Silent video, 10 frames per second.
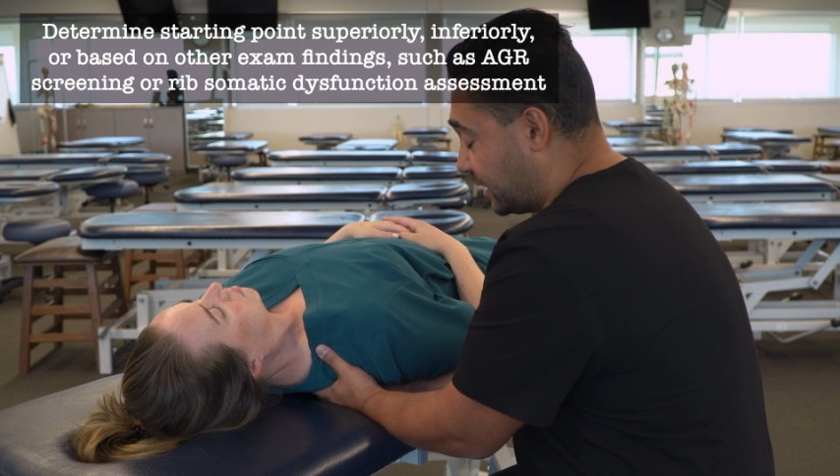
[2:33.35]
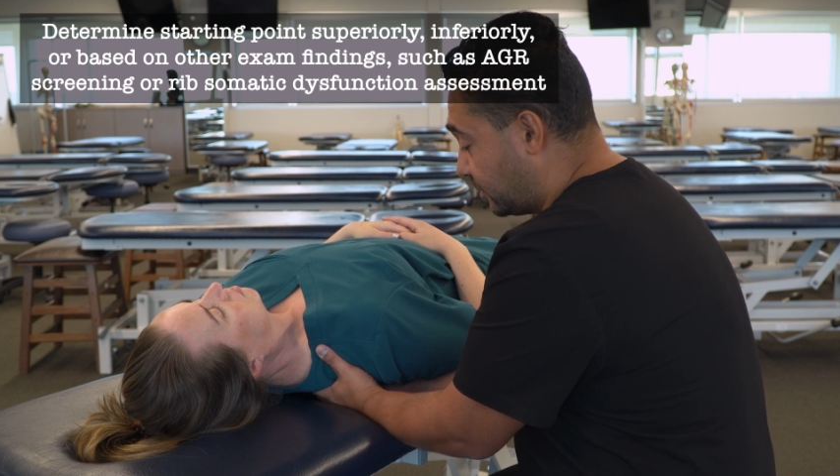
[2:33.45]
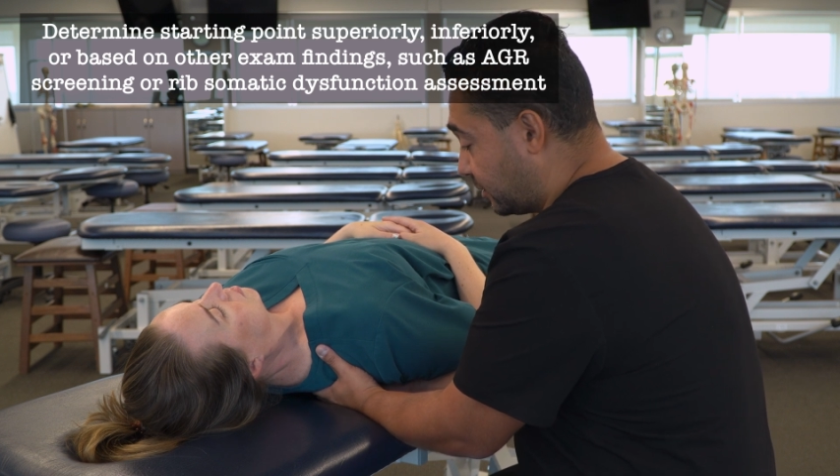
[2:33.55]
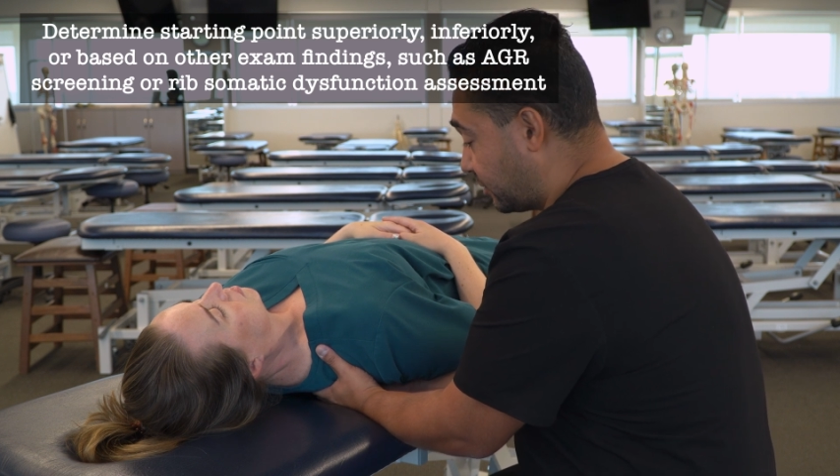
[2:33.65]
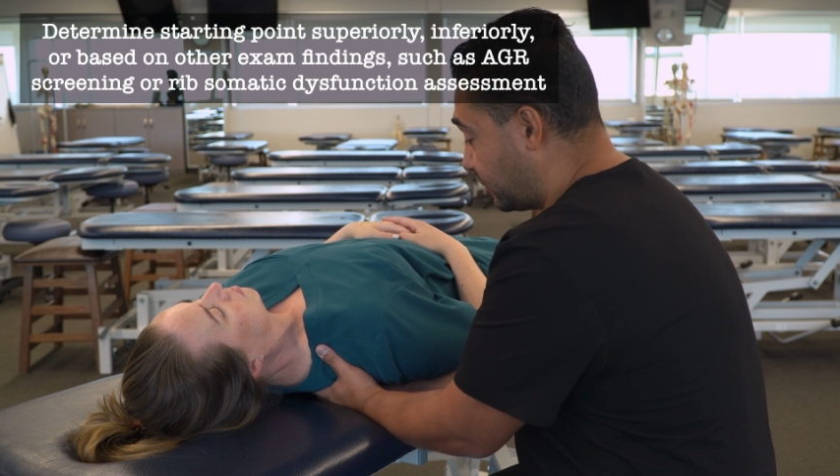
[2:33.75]

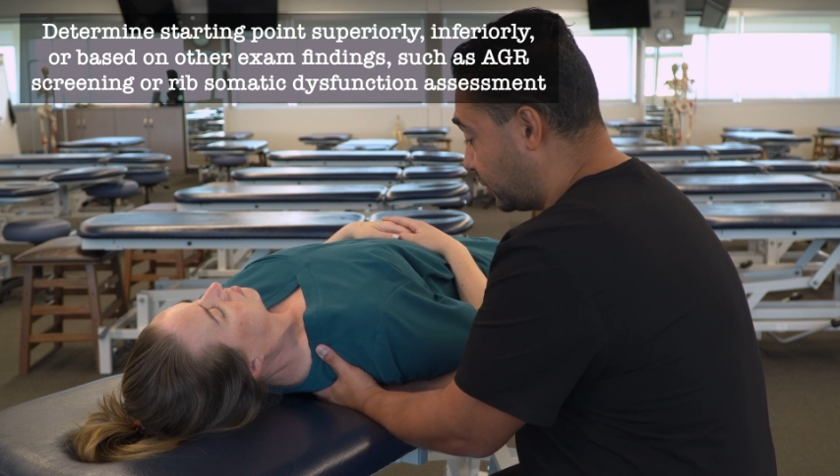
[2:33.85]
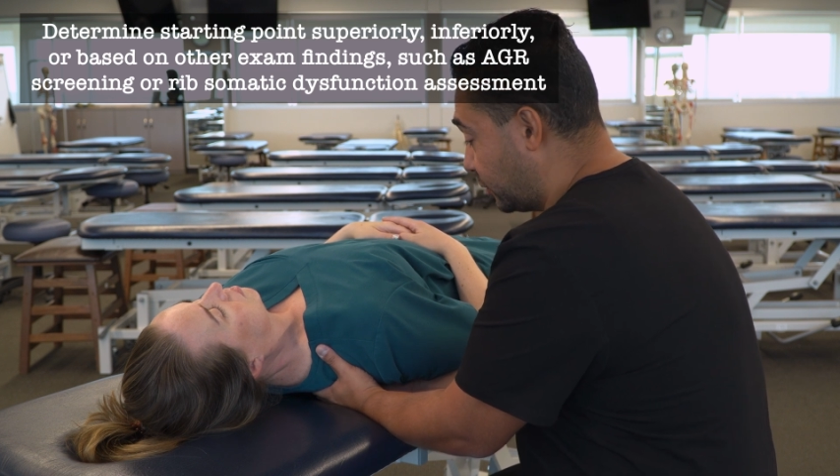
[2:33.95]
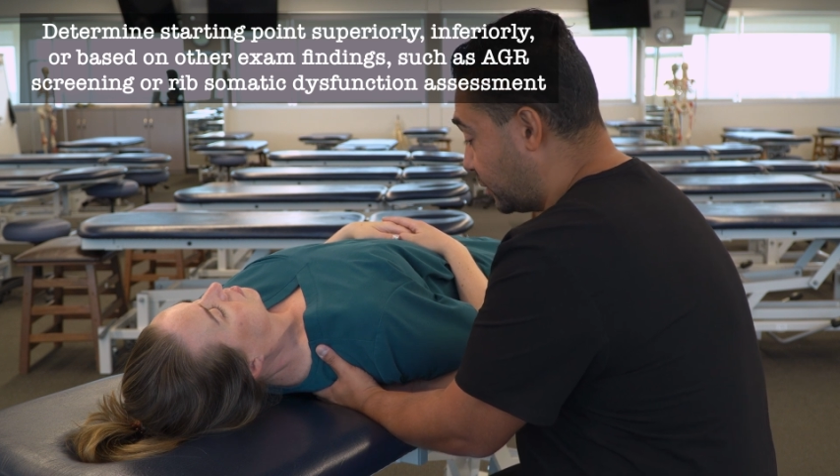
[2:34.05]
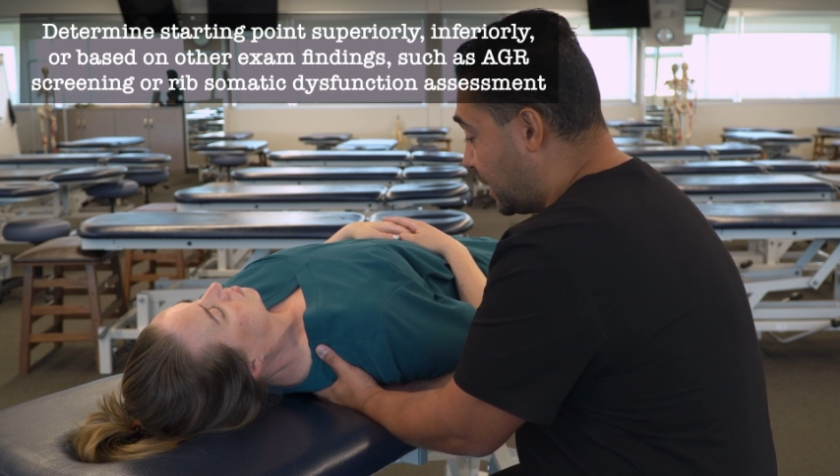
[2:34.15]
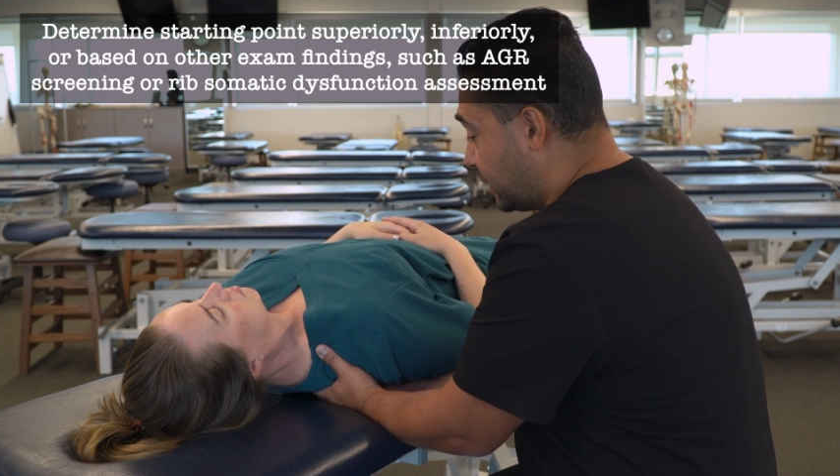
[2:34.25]
either
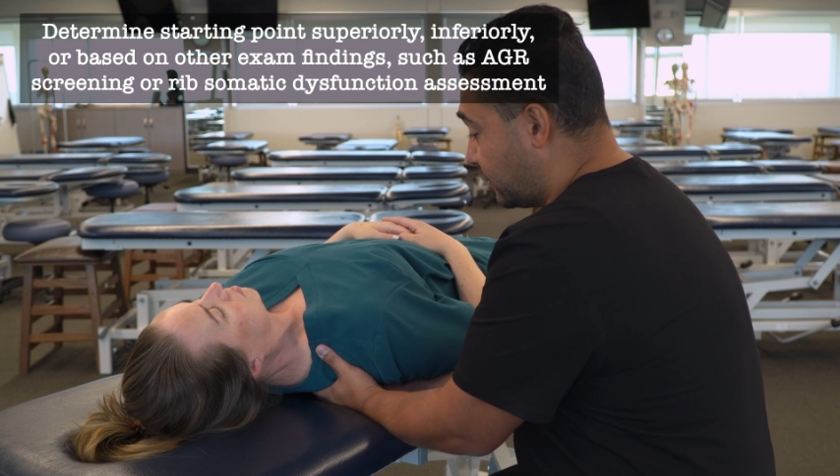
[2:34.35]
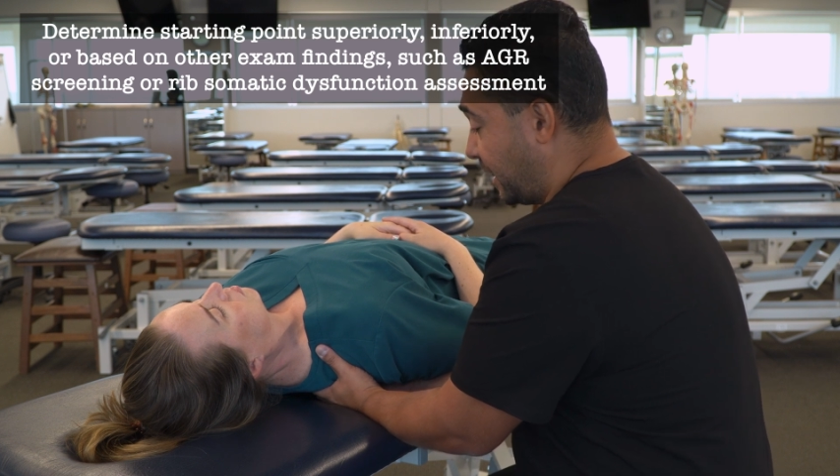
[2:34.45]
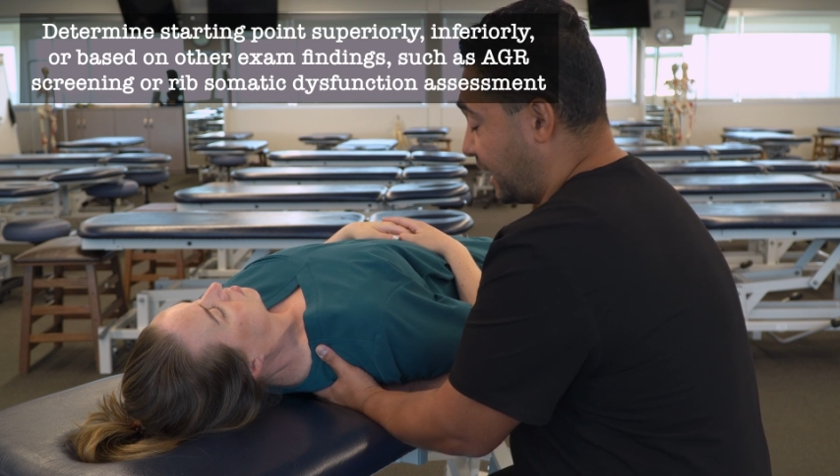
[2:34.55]
through your